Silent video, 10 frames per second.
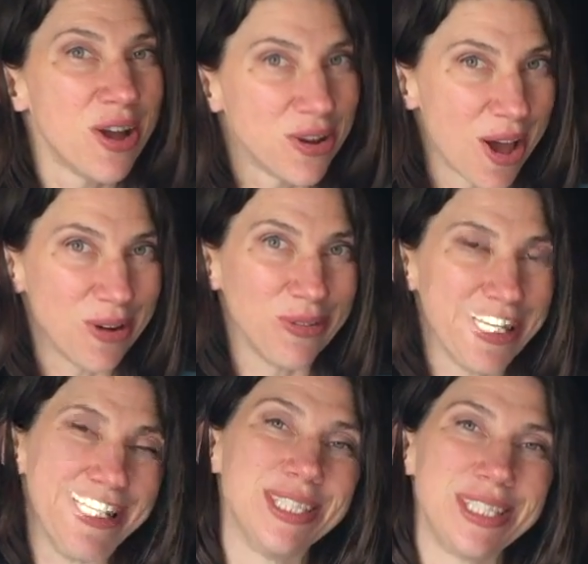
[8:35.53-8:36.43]
Not
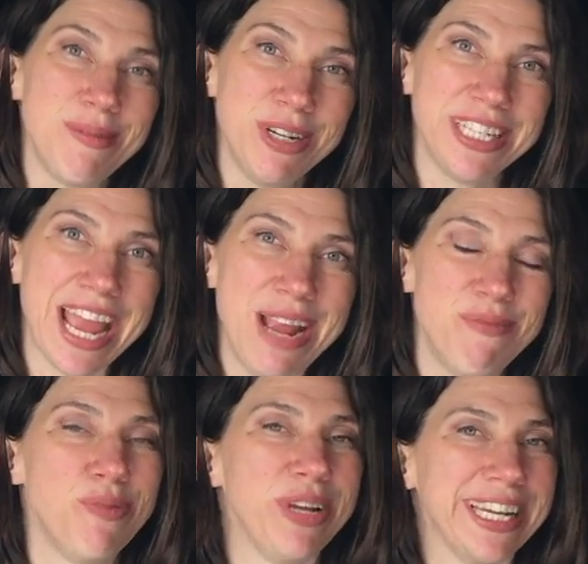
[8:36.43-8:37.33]
only in the summertime
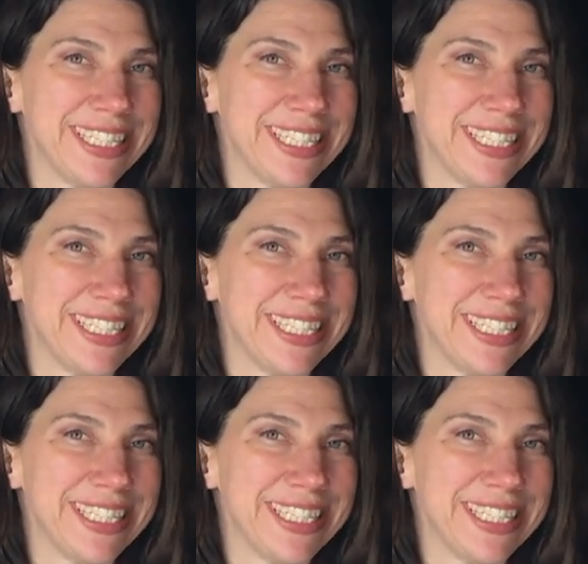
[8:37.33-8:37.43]
when we get